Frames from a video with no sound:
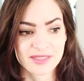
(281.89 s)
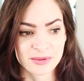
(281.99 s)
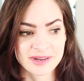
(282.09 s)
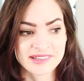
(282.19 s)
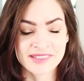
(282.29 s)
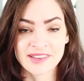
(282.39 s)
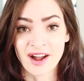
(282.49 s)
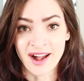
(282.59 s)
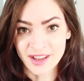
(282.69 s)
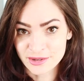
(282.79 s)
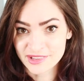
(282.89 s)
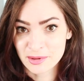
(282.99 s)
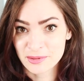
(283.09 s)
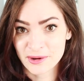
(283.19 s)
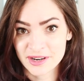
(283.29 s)
The reason that I use
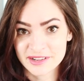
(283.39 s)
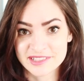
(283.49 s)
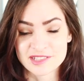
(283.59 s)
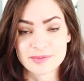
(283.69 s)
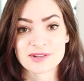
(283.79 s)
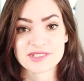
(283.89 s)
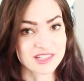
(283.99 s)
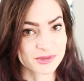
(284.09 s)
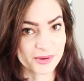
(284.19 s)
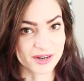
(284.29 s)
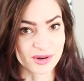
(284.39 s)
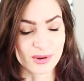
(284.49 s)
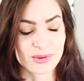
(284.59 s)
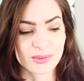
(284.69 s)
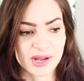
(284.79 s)
Apple products is because that's what I
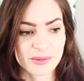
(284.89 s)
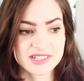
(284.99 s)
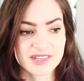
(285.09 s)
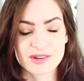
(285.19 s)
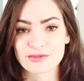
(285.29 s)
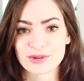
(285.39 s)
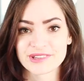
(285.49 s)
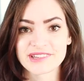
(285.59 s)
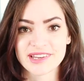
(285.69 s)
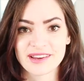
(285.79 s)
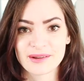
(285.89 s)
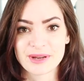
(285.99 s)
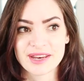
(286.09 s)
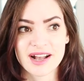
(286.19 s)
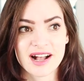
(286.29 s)
know. When I went to university,
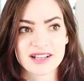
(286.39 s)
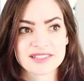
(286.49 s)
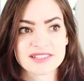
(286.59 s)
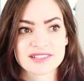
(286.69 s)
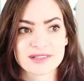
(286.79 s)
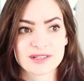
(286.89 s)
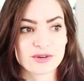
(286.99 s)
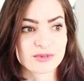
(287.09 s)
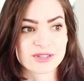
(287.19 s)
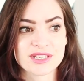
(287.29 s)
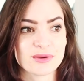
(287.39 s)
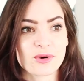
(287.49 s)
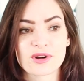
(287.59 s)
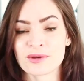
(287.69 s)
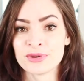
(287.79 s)
we asked the university
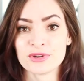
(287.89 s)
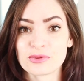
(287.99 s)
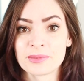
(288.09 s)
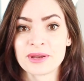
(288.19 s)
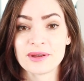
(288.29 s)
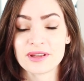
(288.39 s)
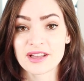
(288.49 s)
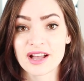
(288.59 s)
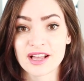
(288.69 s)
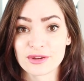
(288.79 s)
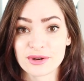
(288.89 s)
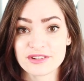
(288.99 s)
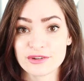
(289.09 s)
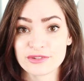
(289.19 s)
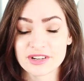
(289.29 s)
what computers would be learning
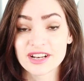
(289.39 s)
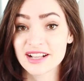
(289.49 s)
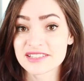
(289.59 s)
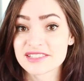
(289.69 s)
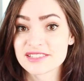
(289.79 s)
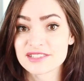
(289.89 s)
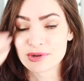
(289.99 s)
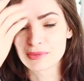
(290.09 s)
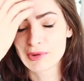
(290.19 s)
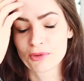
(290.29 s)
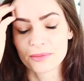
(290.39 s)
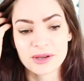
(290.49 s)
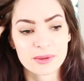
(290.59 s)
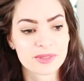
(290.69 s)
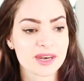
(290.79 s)
to use in classes, you know, what would
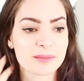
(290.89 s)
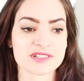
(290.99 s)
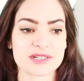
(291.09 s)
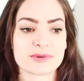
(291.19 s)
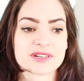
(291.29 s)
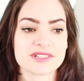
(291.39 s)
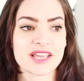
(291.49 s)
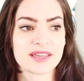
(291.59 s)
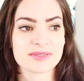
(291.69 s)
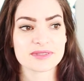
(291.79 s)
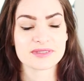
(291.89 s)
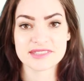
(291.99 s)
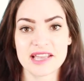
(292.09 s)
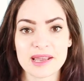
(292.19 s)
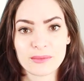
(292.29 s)
be on then, because I wanted to get the
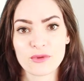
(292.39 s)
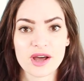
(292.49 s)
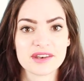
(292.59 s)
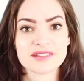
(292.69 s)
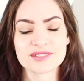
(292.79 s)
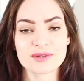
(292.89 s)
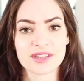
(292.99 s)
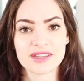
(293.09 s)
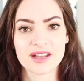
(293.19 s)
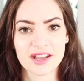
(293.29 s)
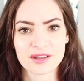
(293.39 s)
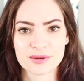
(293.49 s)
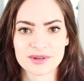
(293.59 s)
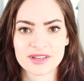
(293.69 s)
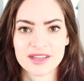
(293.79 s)
same one so that I
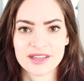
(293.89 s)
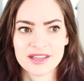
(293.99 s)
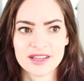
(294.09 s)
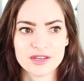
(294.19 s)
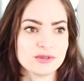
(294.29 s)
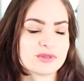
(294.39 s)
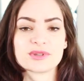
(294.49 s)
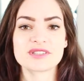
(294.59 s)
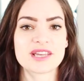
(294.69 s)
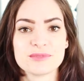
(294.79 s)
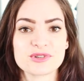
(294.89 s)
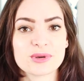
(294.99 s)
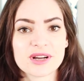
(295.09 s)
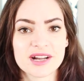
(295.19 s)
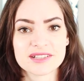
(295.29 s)
could use all the same
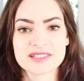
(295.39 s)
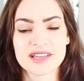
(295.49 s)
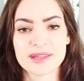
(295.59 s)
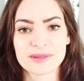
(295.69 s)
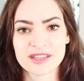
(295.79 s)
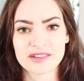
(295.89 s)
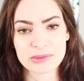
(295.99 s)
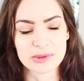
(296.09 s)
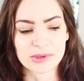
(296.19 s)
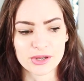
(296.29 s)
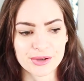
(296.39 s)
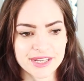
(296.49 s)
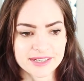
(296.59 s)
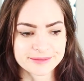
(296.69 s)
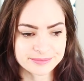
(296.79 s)
shortcuts and things that we were
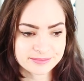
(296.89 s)
learning.